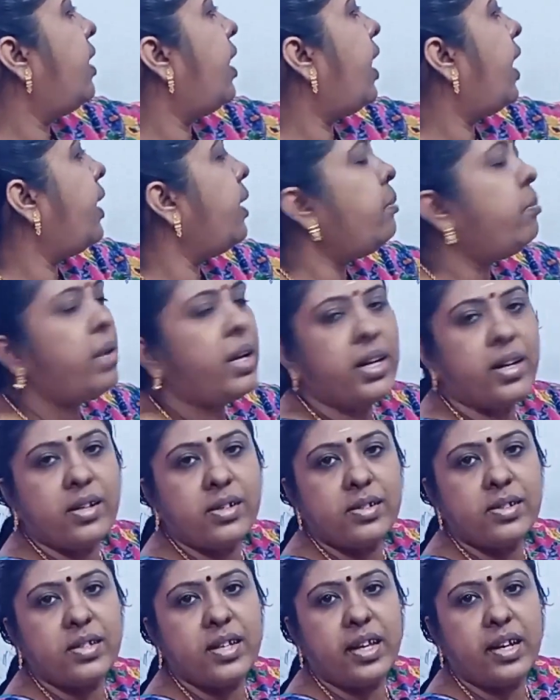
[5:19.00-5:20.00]

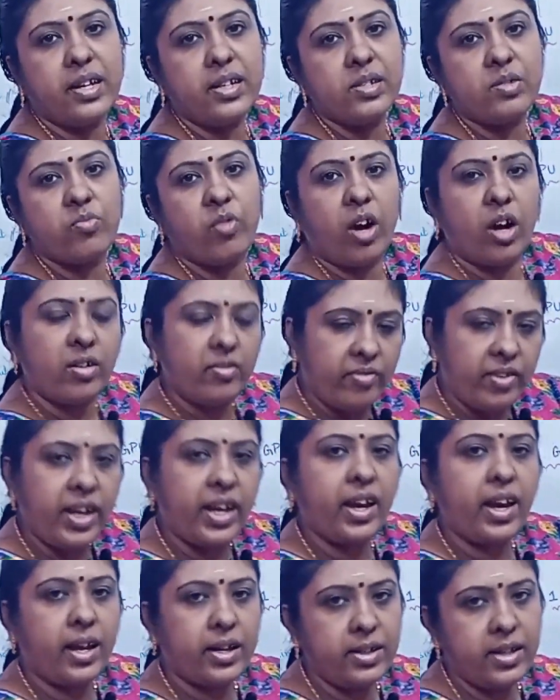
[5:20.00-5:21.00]
animated series what
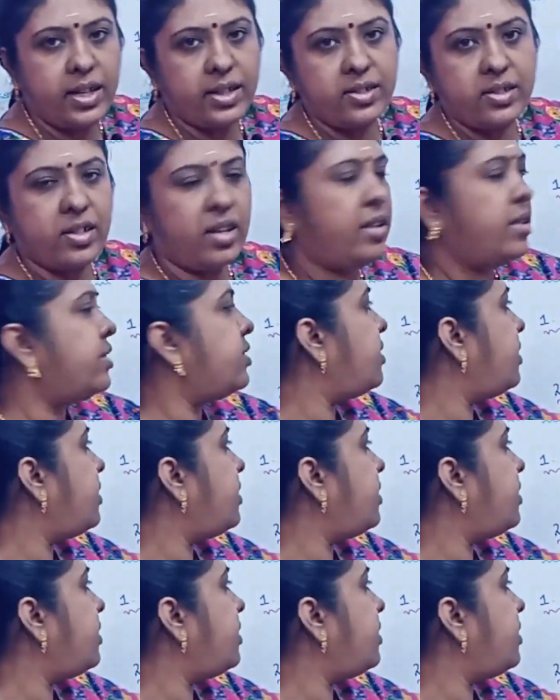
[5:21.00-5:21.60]
we had enjoyed.